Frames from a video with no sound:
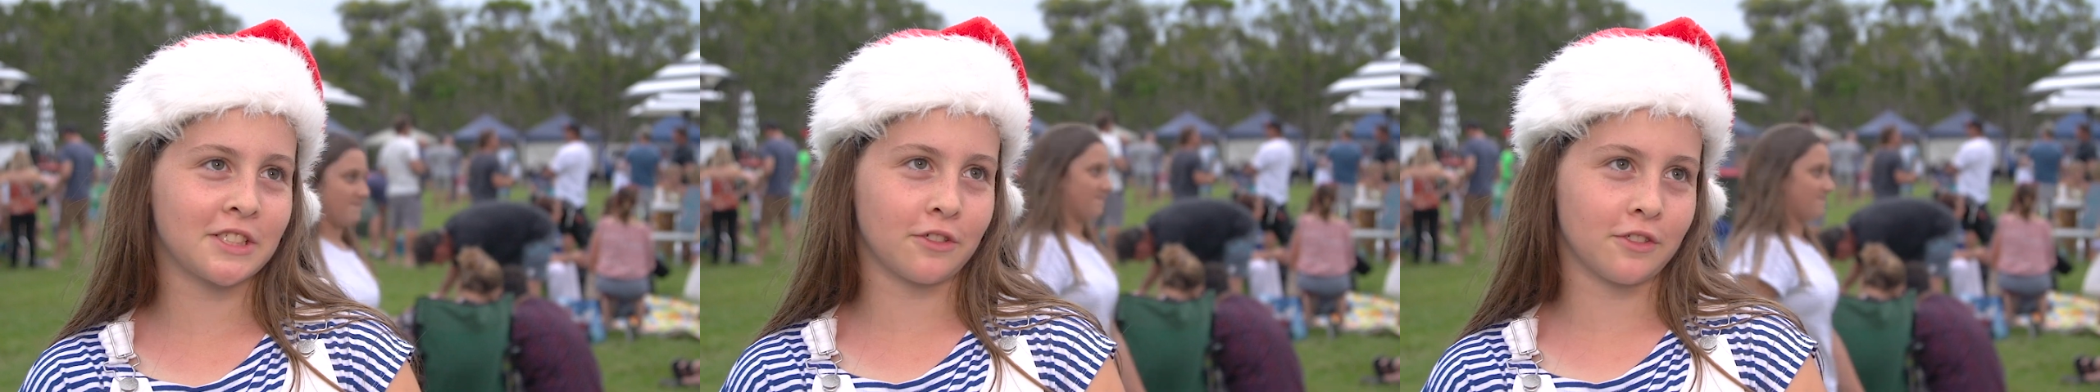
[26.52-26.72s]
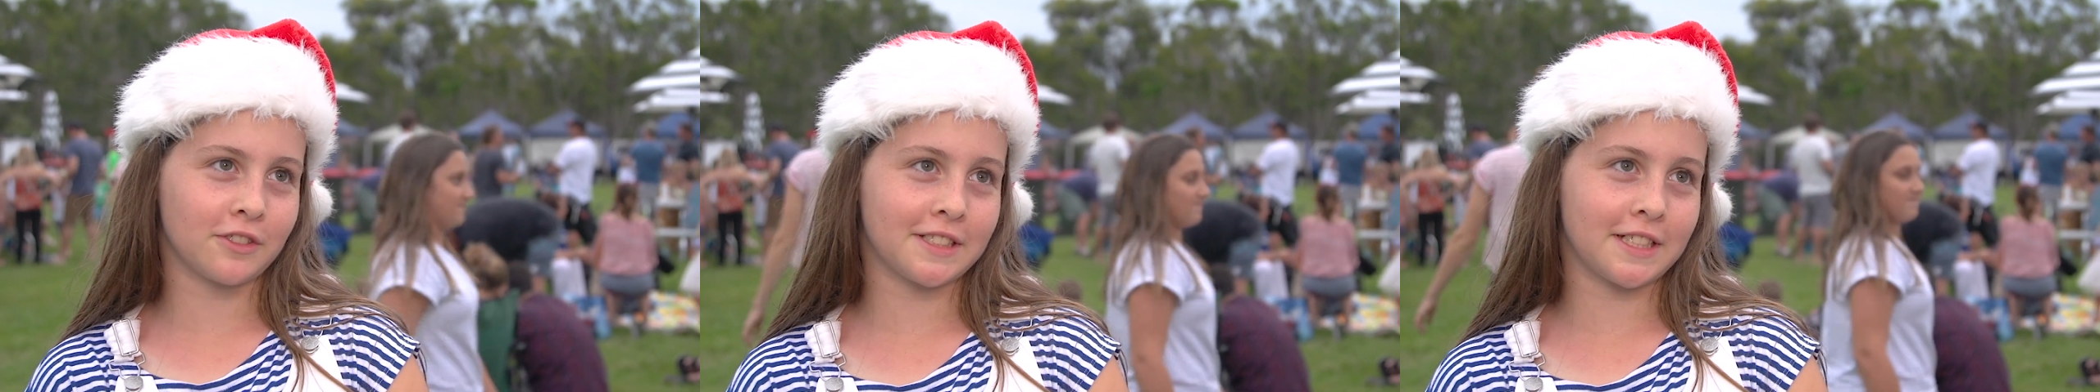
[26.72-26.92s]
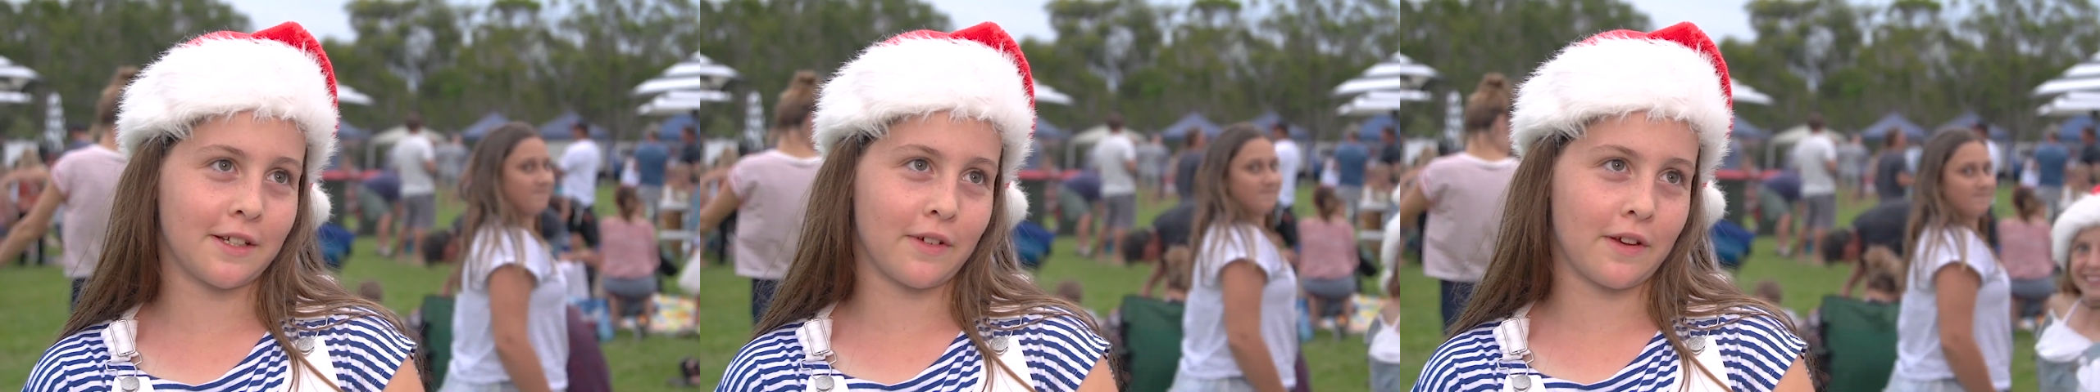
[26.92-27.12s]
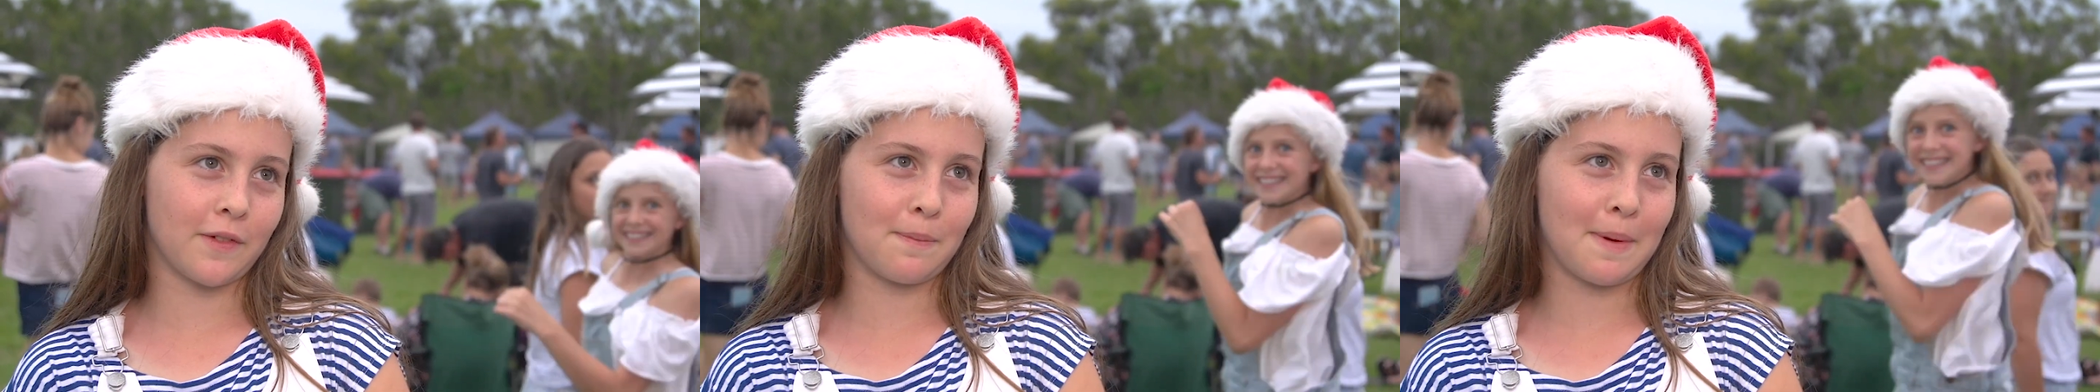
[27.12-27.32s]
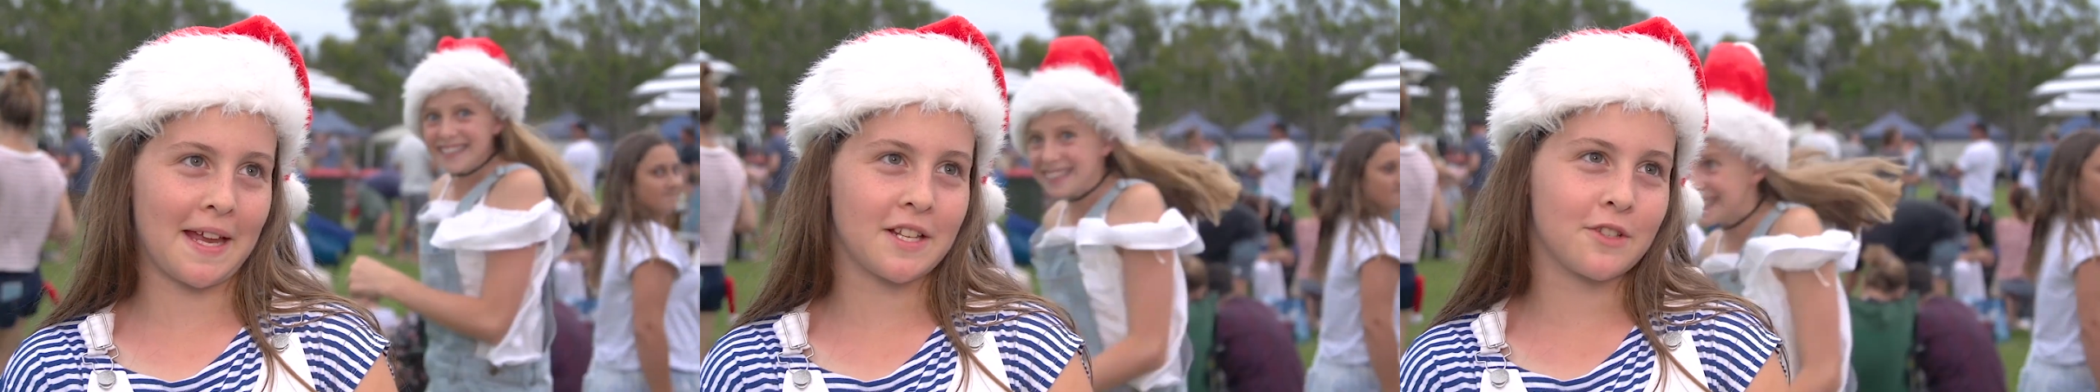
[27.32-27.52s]
schools that I've
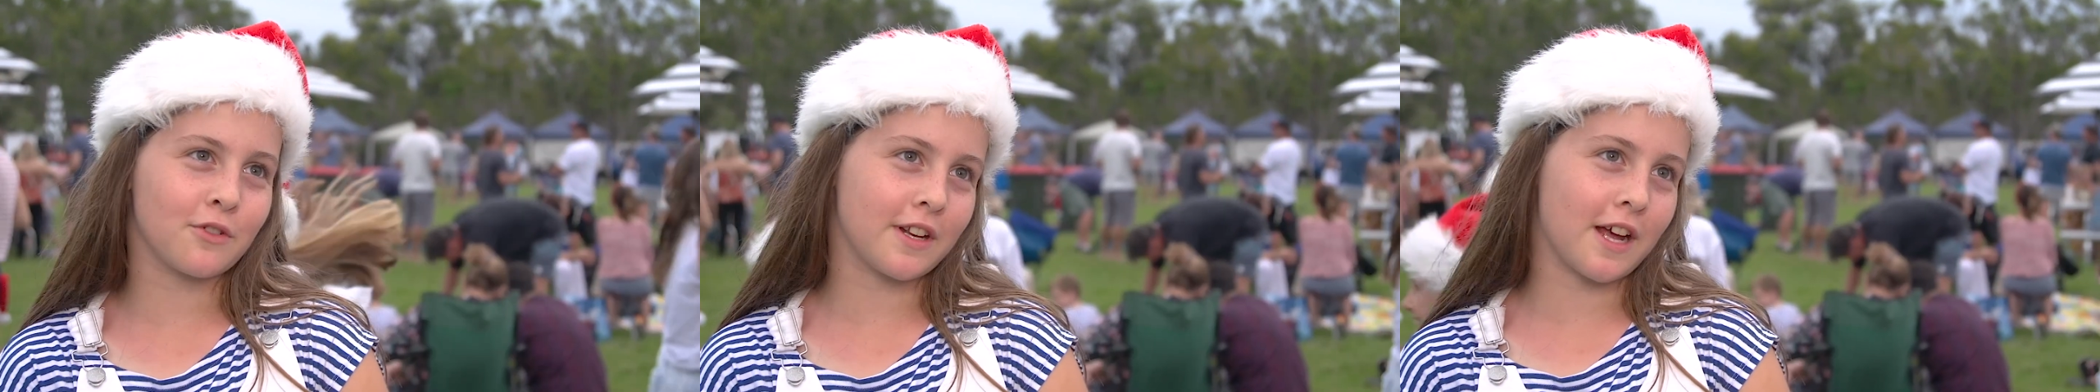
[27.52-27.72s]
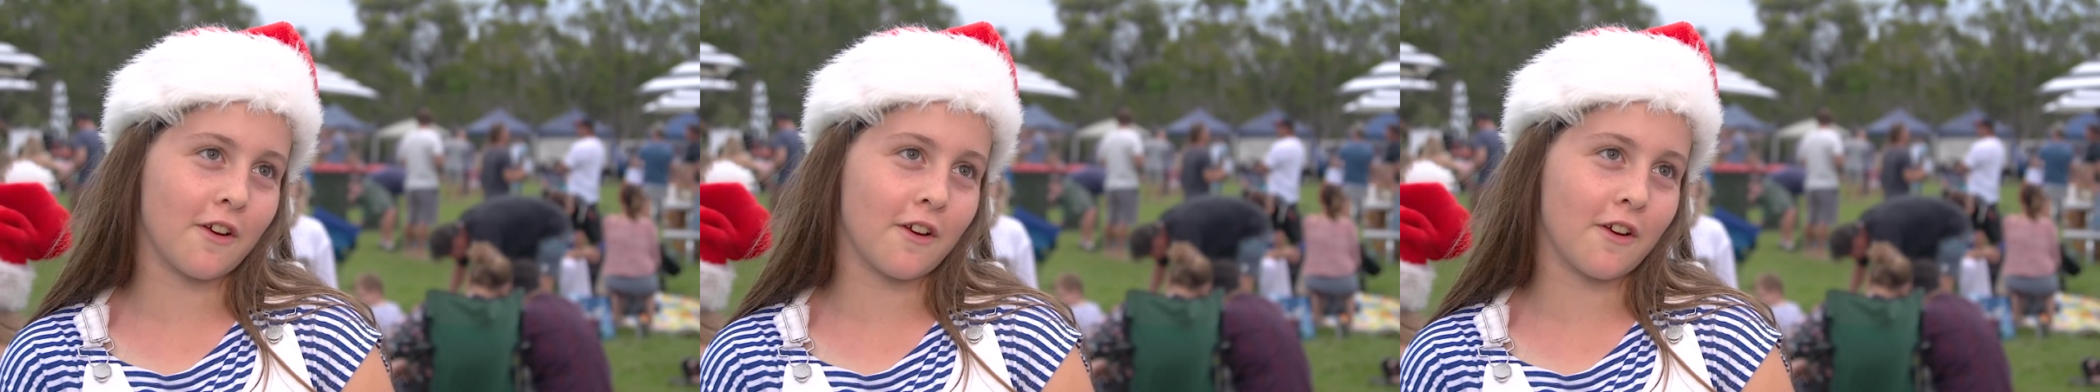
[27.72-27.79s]
ever been to,